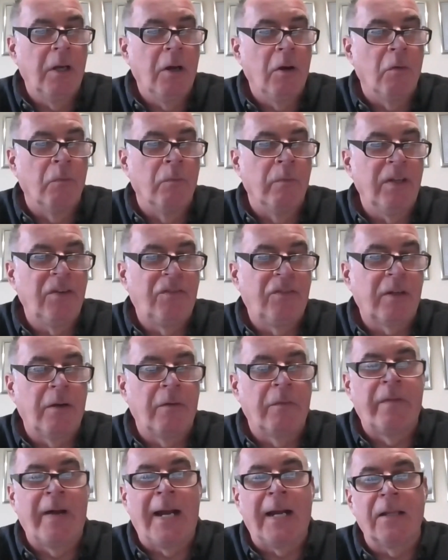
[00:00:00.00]
risk
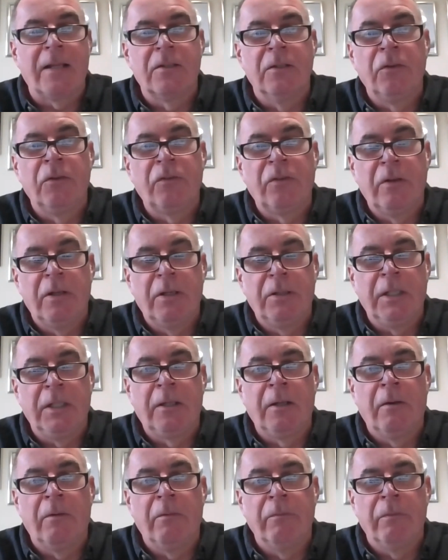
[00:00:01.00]
factors
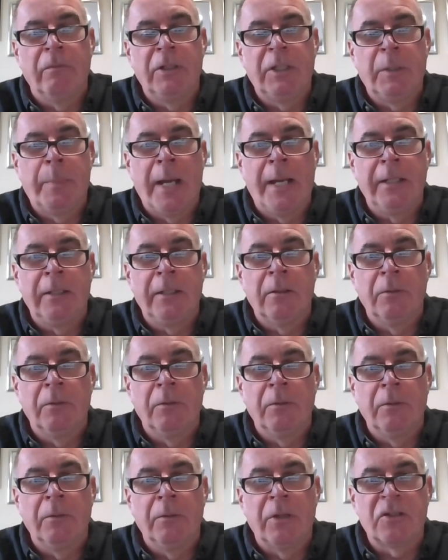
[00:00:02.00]
depending
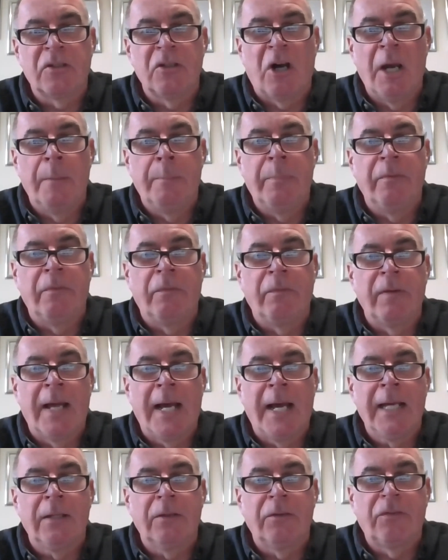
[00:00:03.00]
on the type of
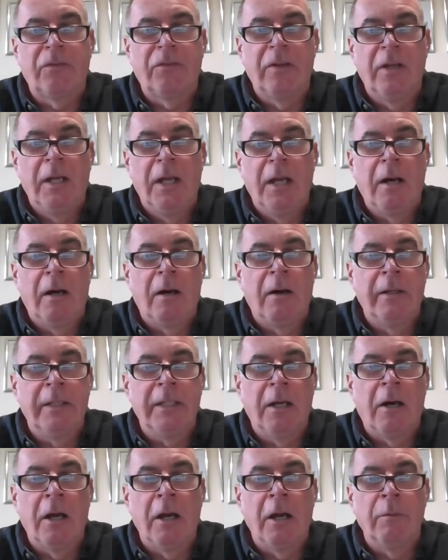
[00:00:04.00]
flats,
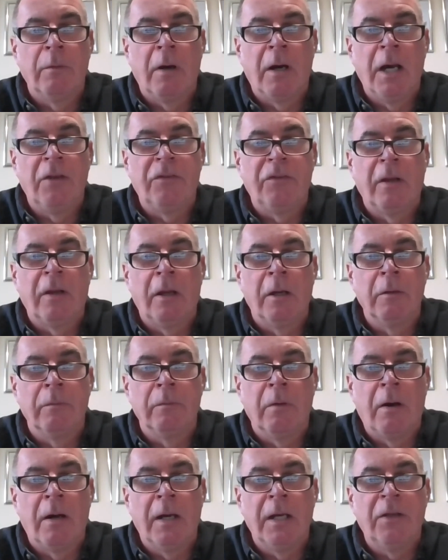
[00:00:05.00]
i.e. high rise, low
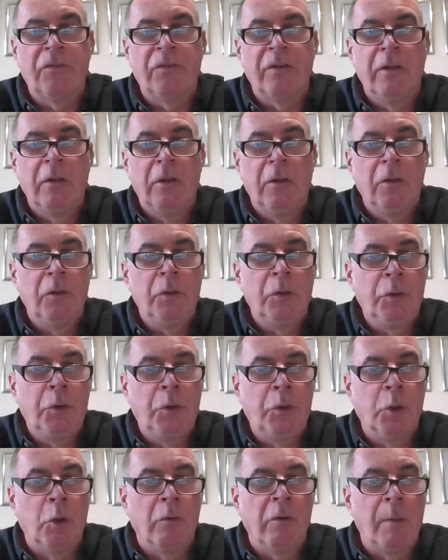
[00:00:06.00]
rise,
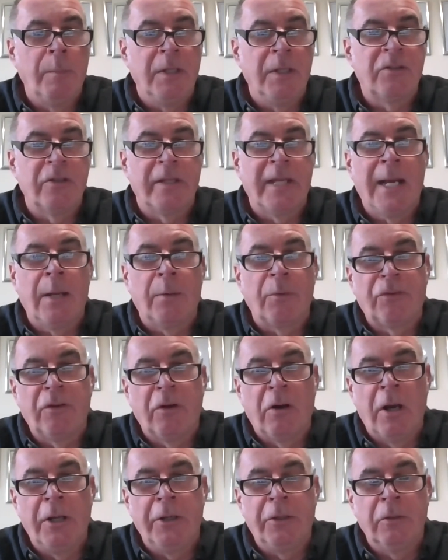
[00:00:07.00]
door opening to the
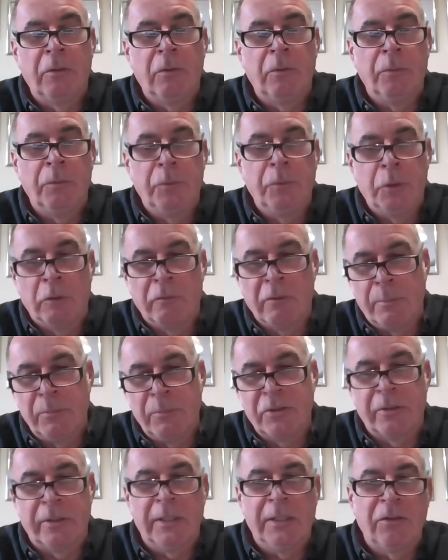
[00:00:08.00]
outside, door
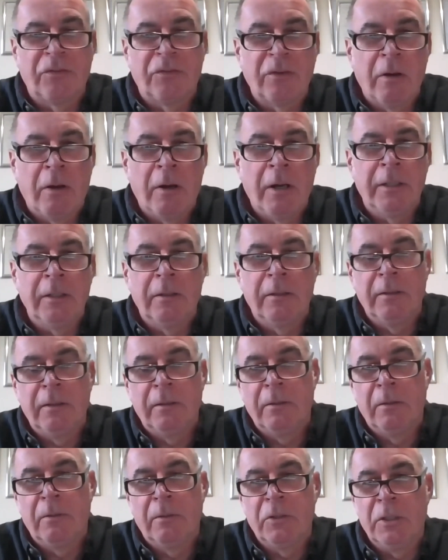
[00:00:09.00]
open to the inside.
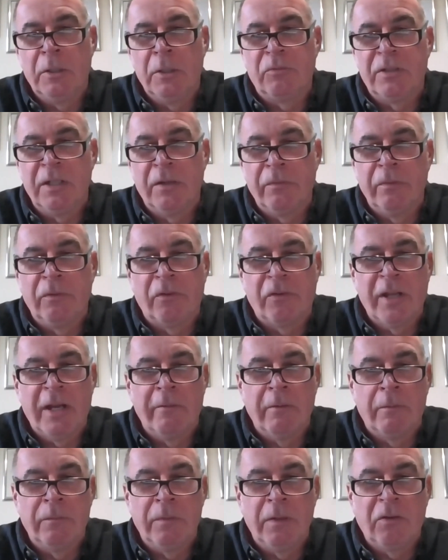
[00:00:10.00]
Huge difference
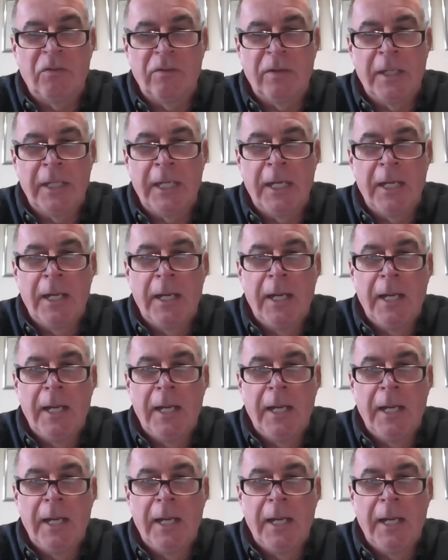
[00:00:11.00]
there, obviously.